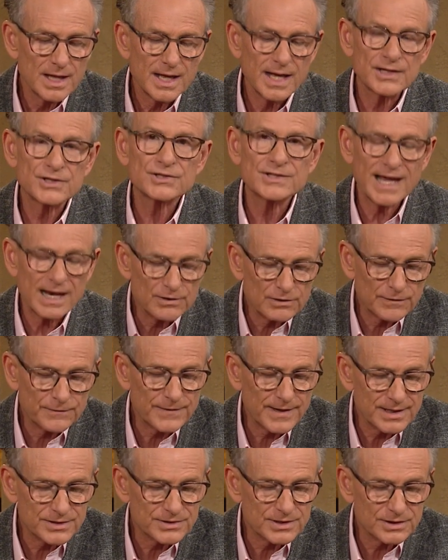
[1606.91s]
a
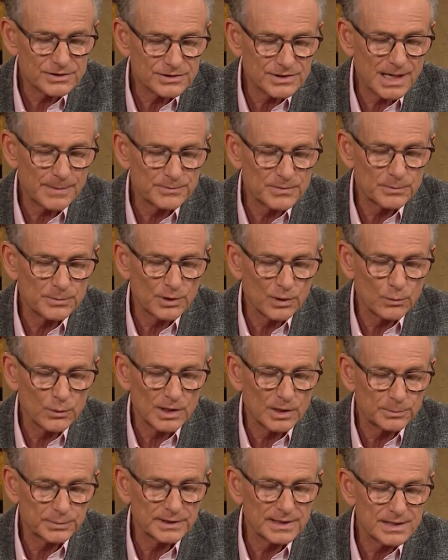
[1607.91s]
sacrifice acceptable,
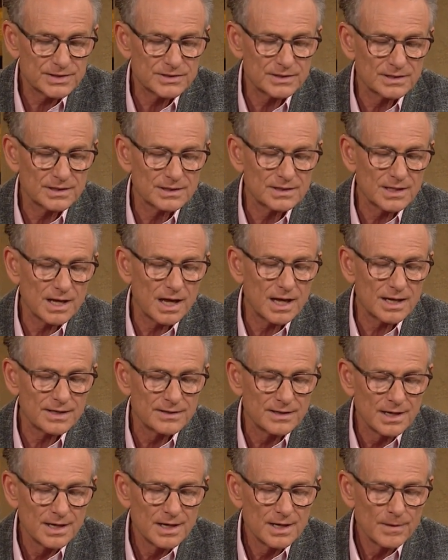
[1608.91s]
well pleasing to God.